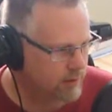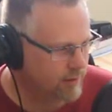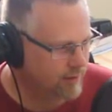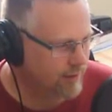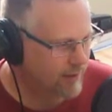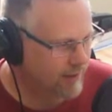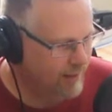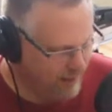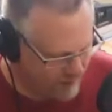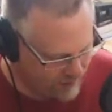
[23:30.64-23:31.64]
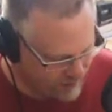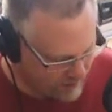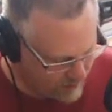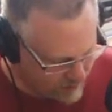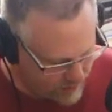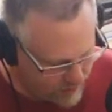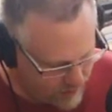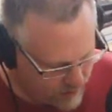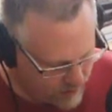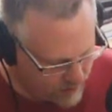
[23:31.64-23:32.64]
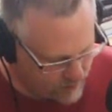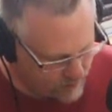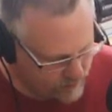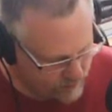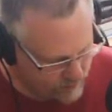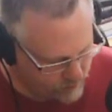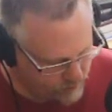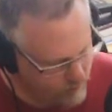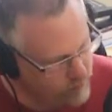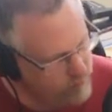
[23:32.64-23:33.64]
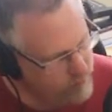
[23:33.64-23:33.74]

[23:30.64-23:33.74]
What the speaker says: Wow. And now, you said it has a built-in clock,